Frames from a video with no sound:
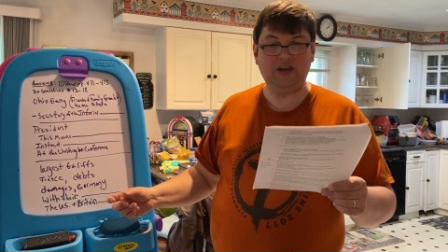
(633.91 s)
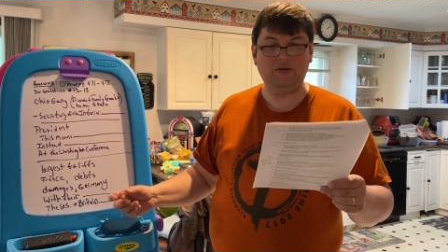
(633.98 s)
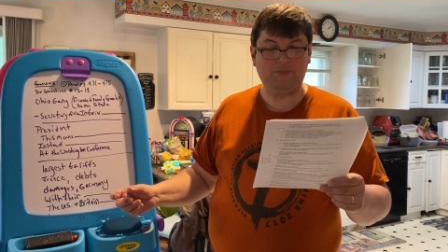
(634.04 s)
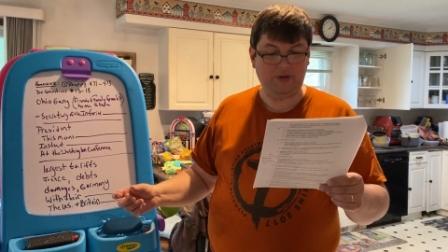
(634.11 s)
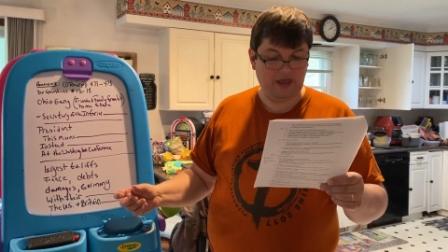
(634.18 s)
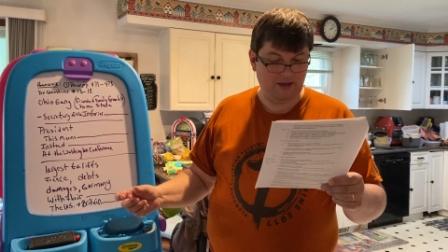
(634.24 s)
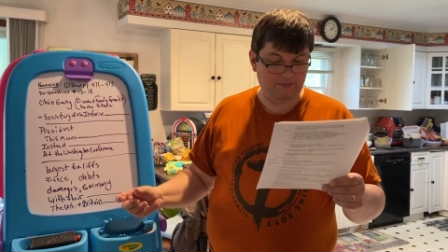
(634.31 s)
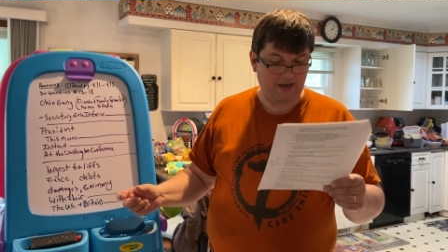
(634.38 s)
to
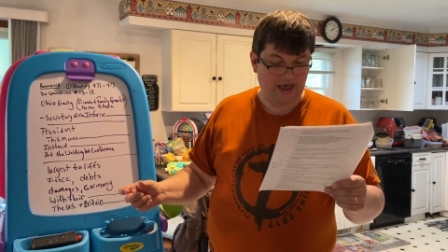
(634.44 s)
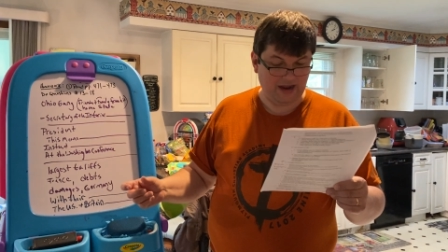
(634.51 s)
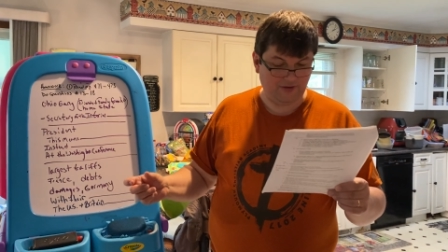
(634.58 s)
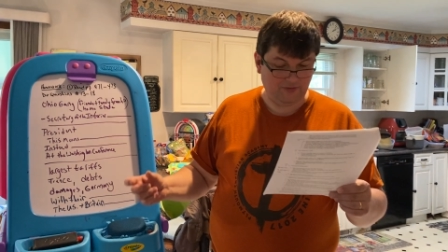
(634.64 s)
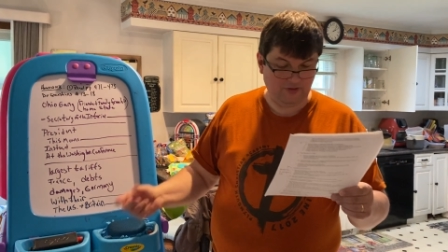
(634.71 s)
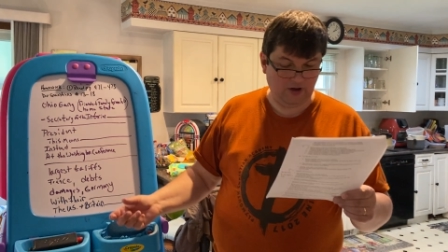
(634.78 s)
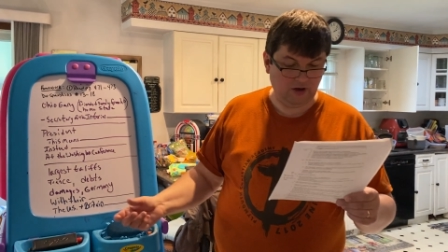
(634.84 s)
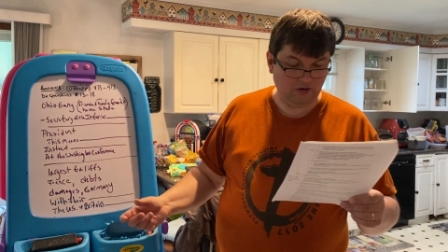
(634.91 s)
pay back
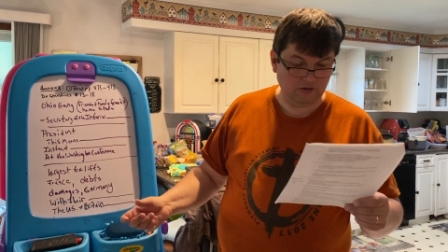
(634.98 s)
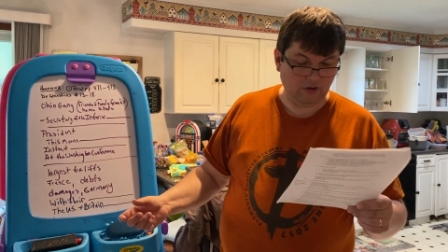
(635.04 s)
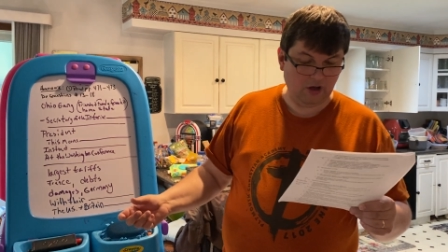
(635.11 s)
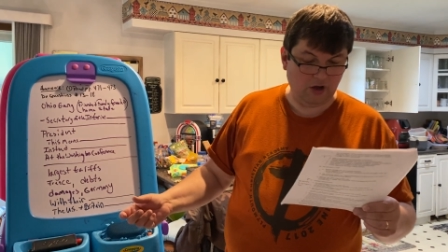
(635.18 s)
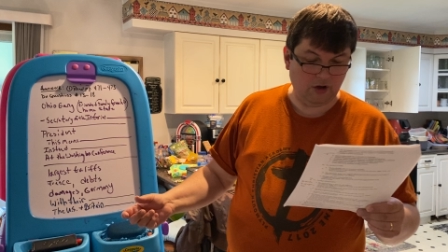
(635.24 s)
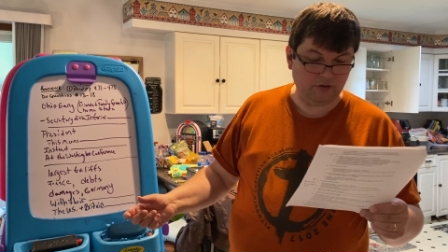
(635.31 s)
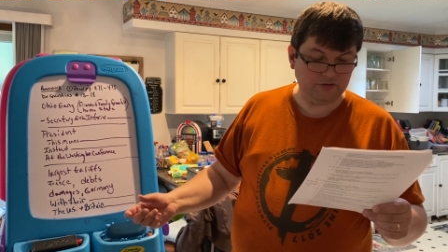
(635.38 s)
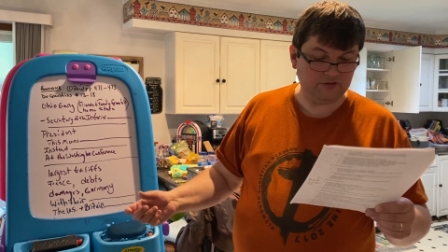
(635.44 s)
their
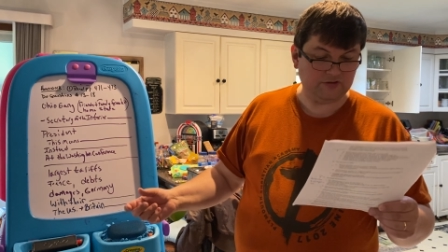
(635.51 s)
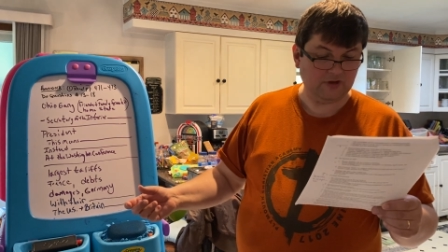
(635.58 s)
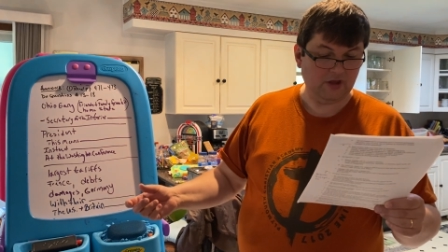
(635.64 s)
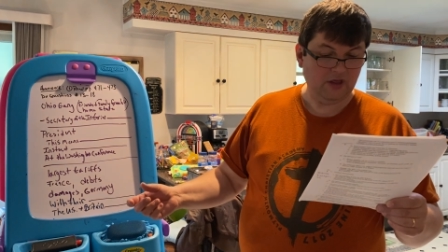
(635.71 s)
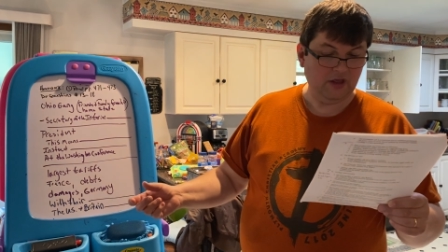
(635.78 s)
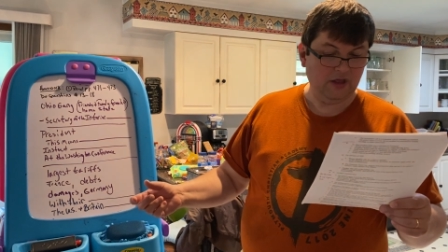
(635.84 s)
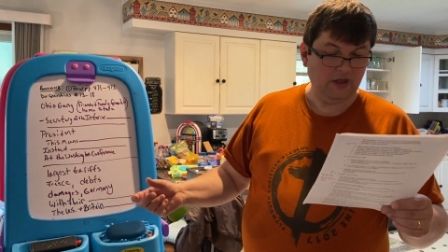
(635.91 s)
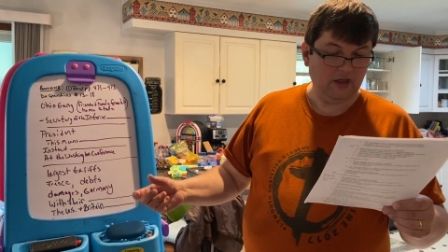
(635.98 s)
loans
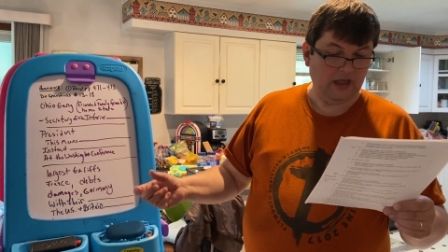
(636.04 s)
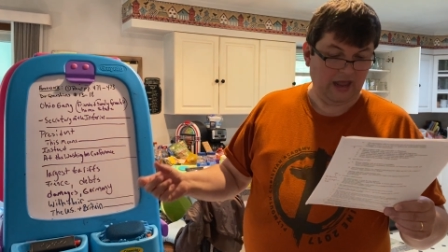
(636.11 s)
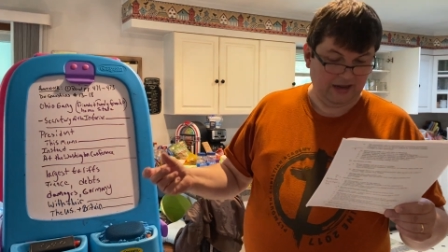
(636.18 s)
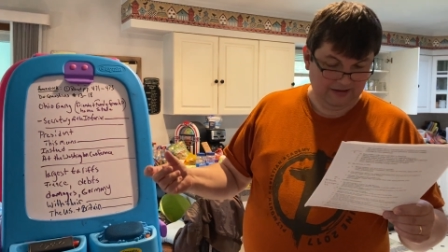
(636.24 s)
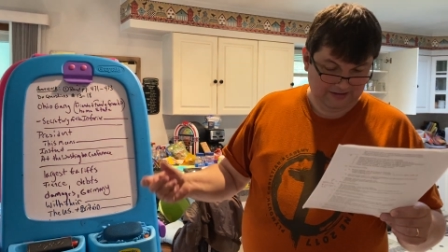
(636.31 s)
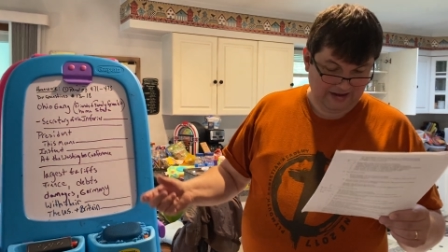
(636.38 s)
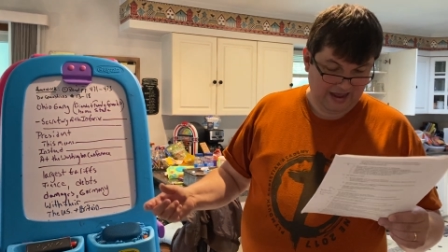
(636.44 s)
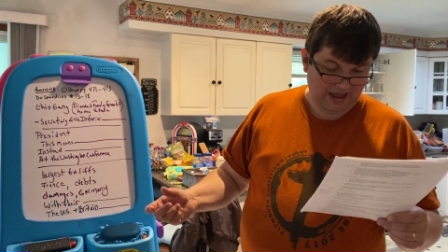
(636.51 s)

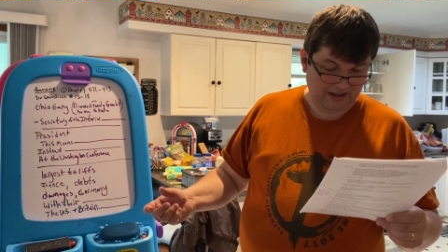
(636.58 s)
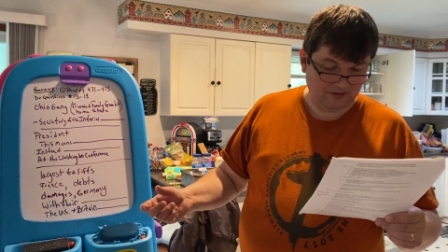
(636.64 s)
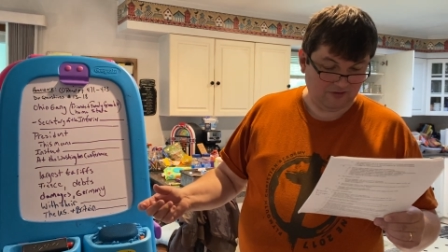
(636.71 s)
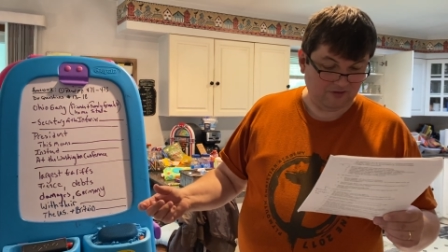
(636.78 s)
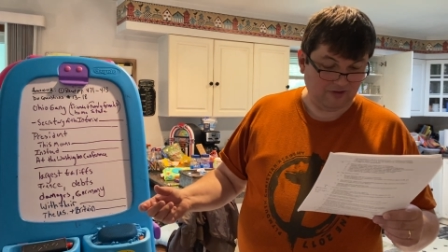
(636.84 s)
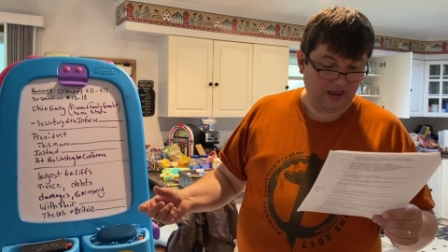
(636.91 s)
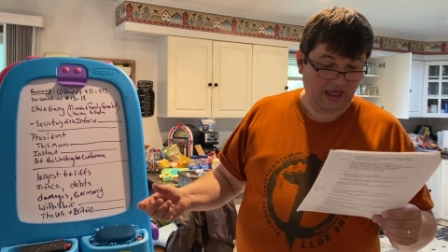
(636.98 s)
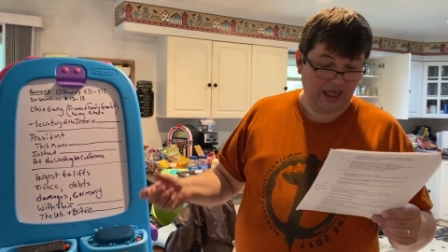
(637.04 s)
and
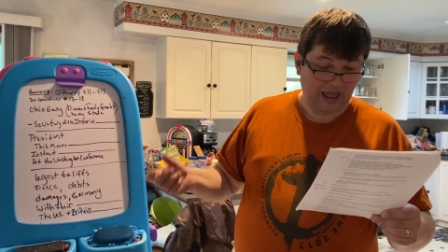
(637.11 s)
debts,